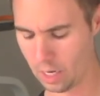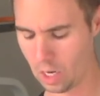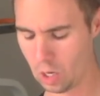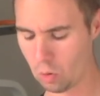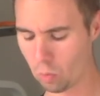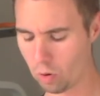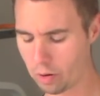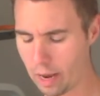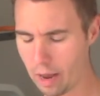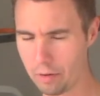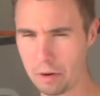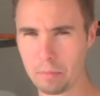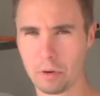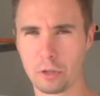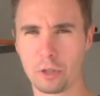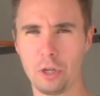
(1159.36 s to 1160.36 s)
Workout
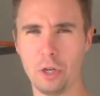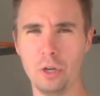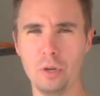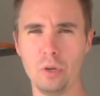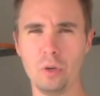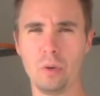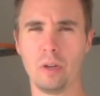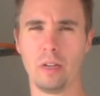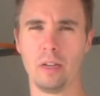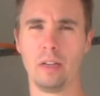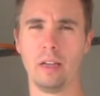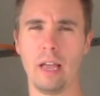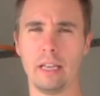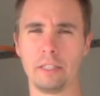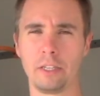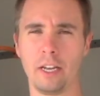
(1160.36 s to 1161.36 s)
number 2
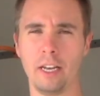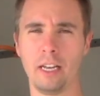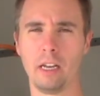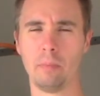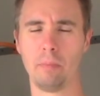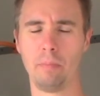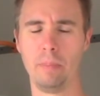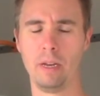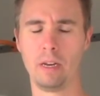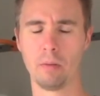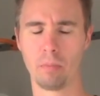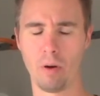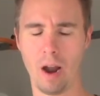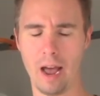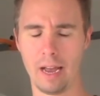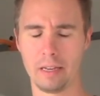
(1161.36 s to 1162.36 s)
is going to be
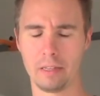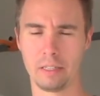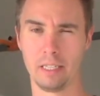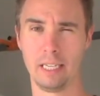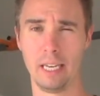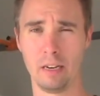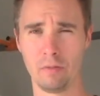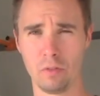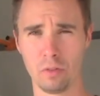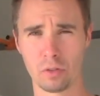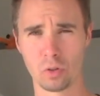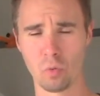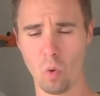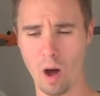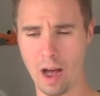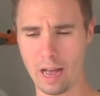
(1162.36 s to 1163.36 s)
comprised again of the
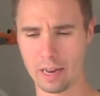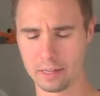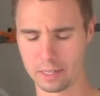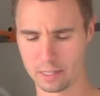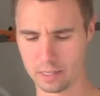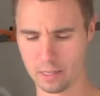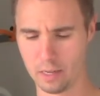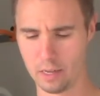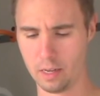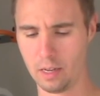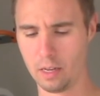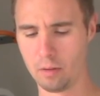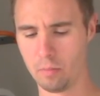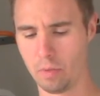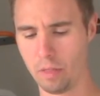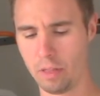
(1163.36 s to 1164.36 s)
squat,
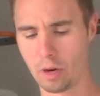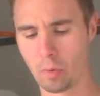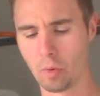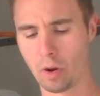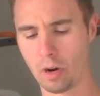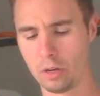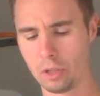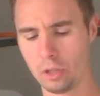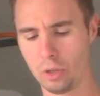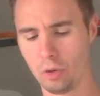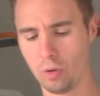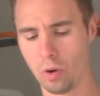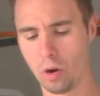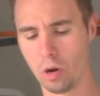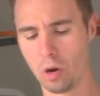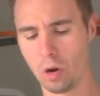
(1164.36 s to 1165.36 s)
but then we're going to do
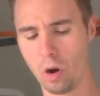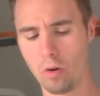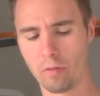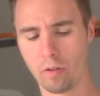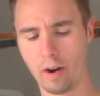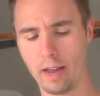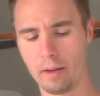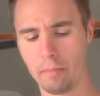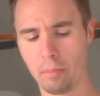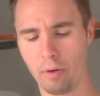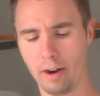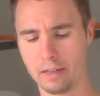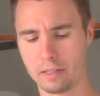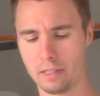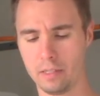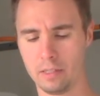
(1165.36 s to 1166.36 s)
overhead
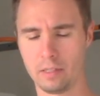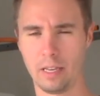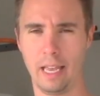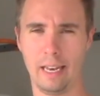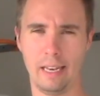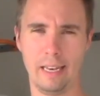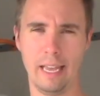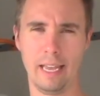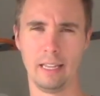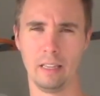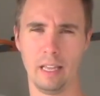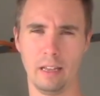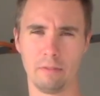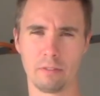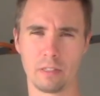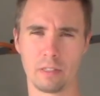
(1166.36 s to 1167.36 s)
presses and
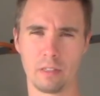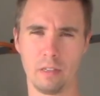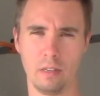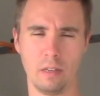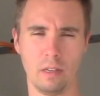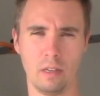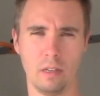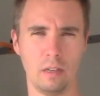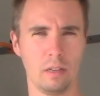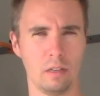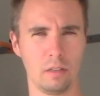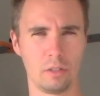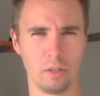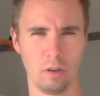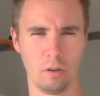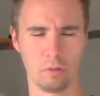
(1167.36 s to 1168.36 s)
deadlifts.
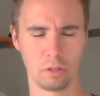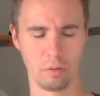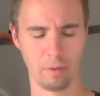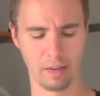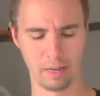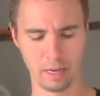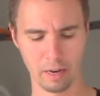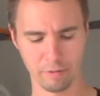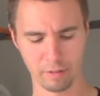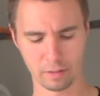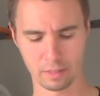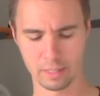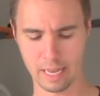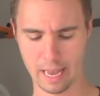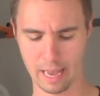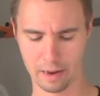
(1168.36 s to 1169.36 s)
So it's going to be a different
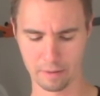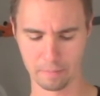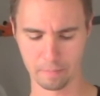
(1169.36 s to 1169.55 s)
set.